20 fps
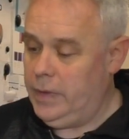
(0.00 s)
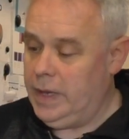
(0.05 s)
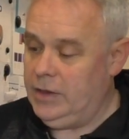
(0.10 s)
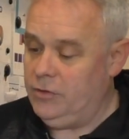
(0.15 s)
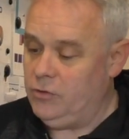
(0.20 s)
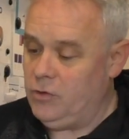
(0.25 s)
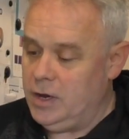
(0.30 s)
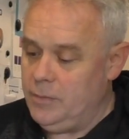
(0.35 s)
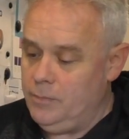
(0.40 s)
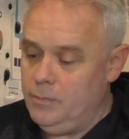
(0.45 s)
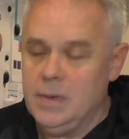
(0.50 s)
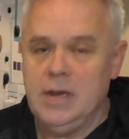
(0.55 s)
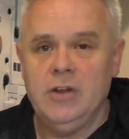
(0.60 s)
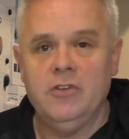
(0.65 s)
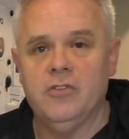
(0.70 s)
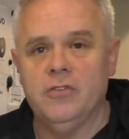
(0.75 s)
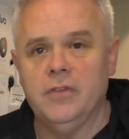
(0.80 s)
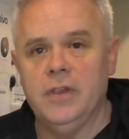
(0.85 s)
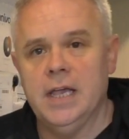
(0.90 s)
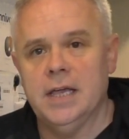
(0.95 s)
as I
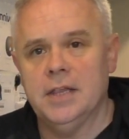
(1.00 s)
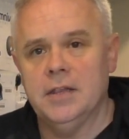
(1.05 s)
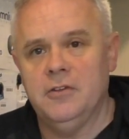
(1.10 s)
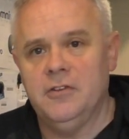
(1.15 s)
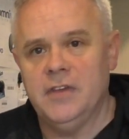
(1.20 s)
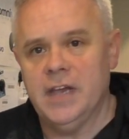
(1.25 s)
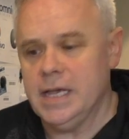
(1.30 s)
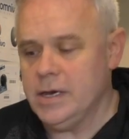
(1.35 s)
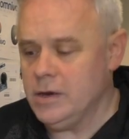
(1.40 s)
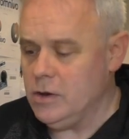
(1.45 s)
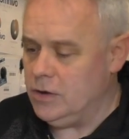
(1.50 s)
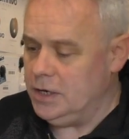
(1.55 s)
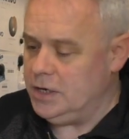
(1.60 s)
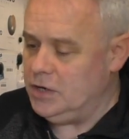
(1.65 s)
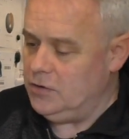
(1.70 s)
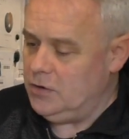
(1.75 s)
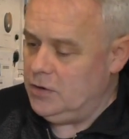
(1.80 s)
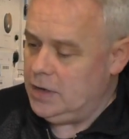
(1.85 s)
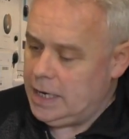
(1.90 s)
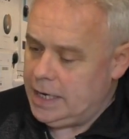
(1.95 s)
mentioned the other day, I
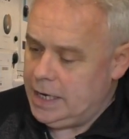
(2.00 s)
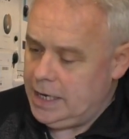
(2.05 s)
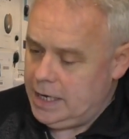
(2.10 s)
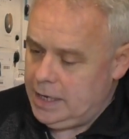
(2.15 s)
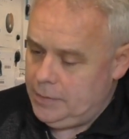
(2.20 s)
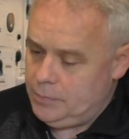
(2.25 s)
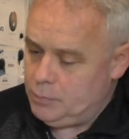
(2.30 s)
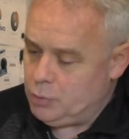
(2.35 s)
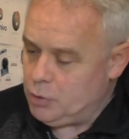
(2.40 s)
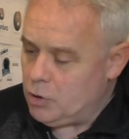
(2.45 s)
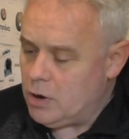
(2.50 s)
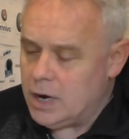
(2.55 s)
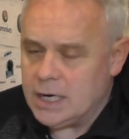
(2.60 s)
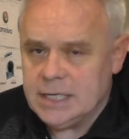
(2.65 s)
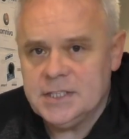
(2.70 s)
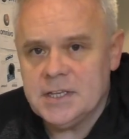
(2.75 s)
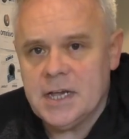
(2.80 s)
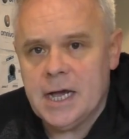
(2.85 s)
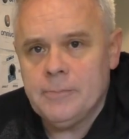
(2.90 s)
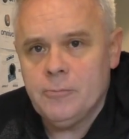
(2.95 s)
did a
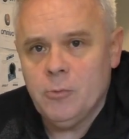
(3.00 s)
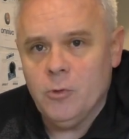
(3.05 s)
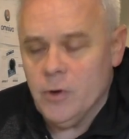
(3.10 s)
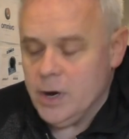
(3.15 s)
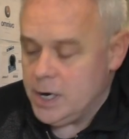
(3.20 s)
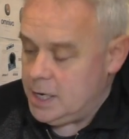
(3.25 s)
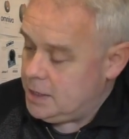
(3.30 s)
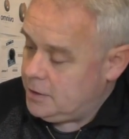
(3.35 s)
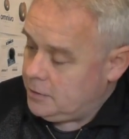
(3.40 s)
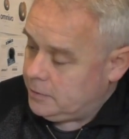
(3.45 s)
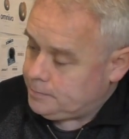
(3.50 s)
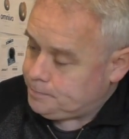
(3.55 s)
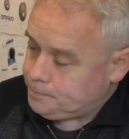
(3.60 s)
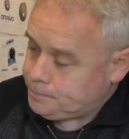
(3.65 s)
prize upgrade.